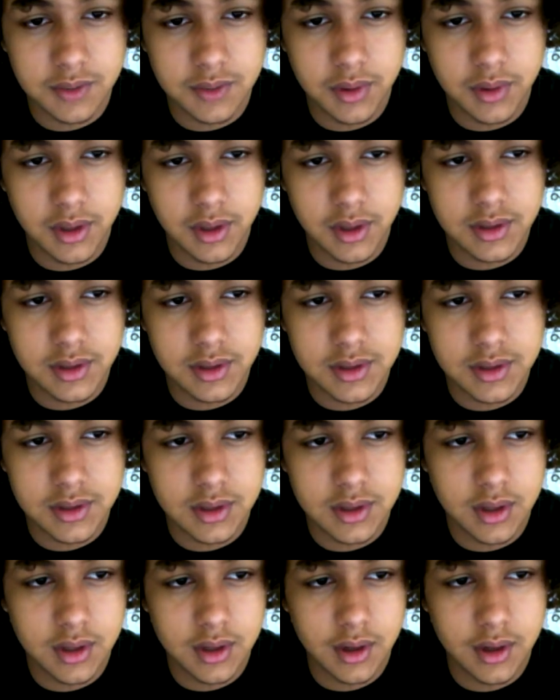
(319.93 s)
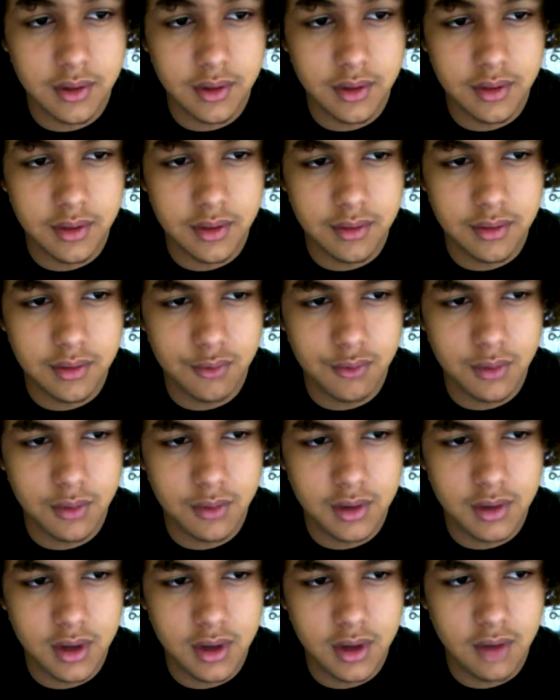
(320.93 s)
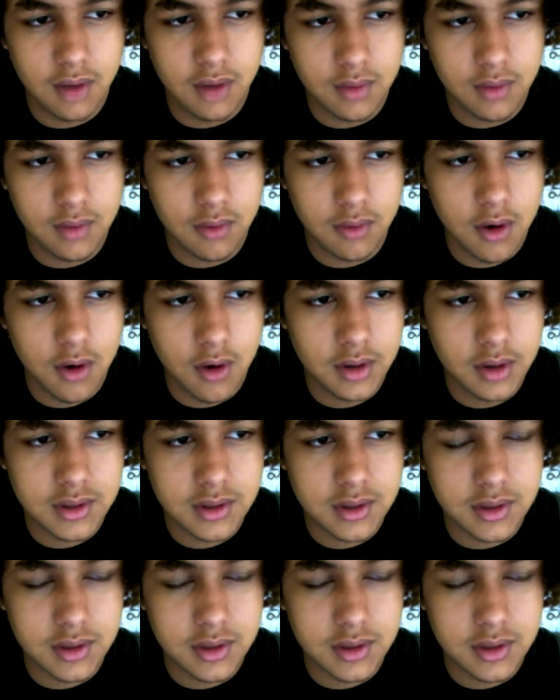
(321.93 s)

place, women didn't have any rights.